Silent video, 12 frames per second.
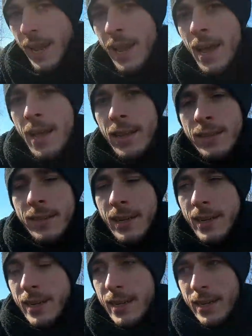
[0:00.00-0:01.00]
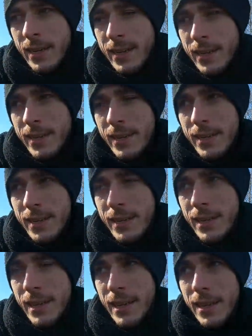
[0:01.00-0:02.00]
is uh,
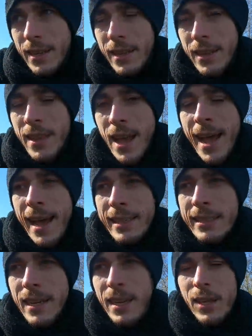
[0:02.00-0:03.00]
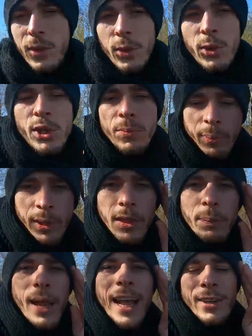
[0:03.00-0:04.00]
that you should put
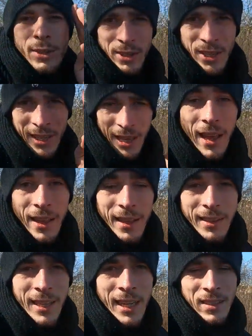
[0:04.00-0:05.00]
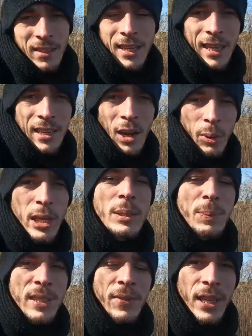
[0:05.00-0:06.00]
the blinders on. That's that's how he
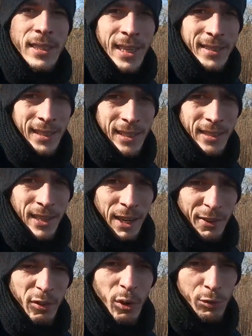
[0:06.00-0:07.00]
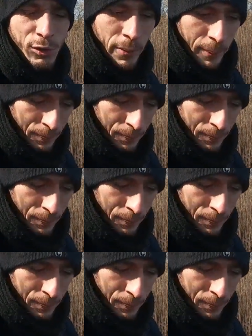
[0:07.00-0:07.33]
specifically says it. It's kind of a quote from